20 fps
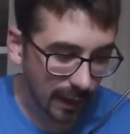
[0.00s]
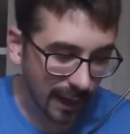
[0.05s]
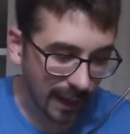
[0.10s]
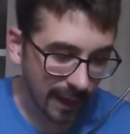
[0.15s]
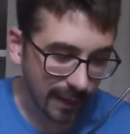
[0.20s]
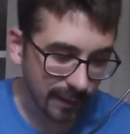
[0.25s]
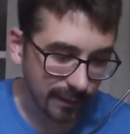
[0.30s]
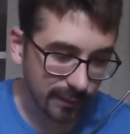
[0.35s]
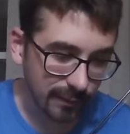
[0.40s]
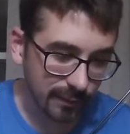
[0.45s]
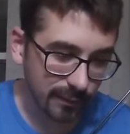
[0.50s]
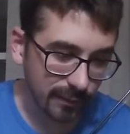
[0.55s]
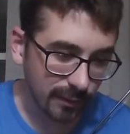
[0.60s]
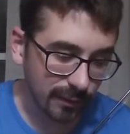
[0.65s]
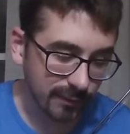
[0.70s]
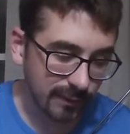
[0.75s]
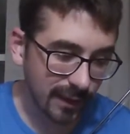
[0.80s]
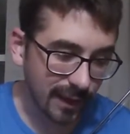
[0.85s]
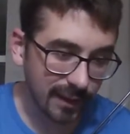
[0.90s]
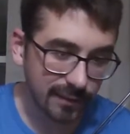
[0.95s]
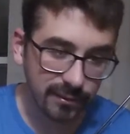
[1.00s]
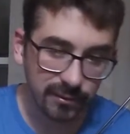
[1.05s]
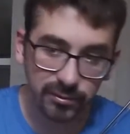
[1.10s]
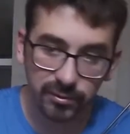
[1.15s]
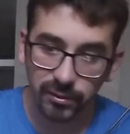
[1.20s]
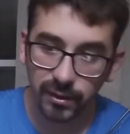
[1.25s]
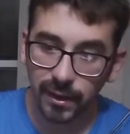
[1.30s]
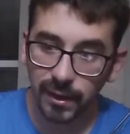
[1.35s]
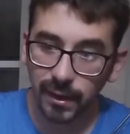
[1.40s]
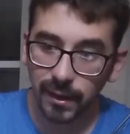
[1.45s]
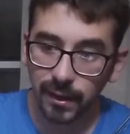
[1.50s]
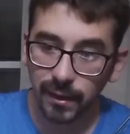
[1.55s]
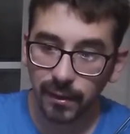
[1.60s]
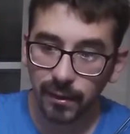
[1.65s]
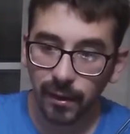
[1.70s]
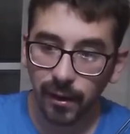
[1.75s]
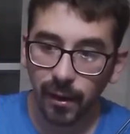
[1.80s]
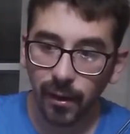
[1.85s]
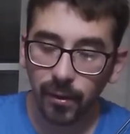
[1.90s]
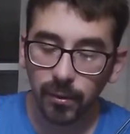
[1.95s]
And Texas rig
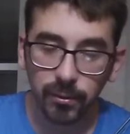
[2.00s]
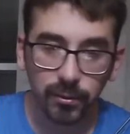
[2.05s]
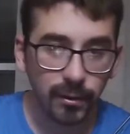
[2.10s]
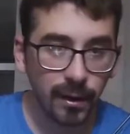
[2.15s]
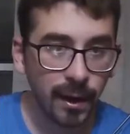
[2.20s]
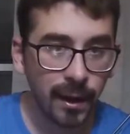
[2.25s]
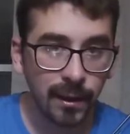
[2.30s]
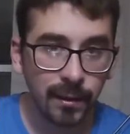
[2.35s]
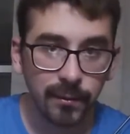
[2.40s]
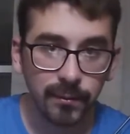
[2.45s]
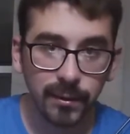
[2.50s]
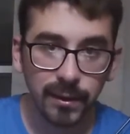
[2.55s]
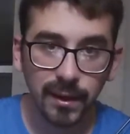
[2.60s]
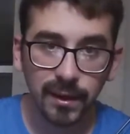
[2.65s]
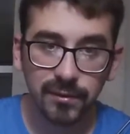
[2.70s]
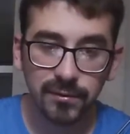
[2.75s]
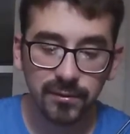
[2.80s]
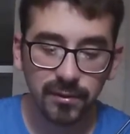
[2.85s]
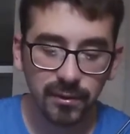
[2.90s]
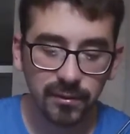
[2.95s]
all around is